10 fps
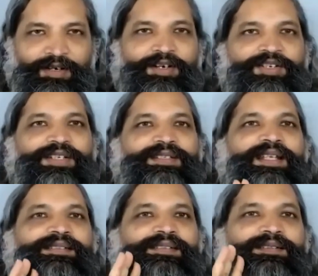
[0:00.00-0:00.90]

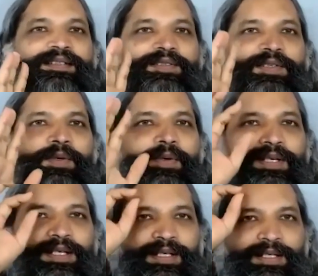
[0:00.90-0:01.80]
consciousness, the
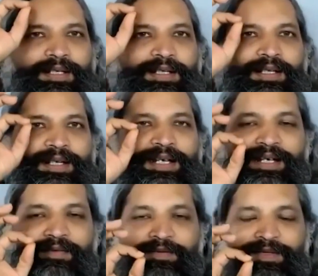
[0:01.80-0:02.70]
soul, the
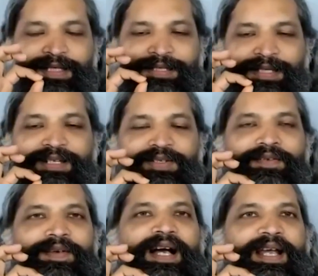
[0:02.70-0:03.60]
sense
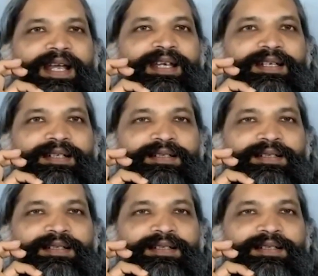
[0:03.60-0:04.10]
of I,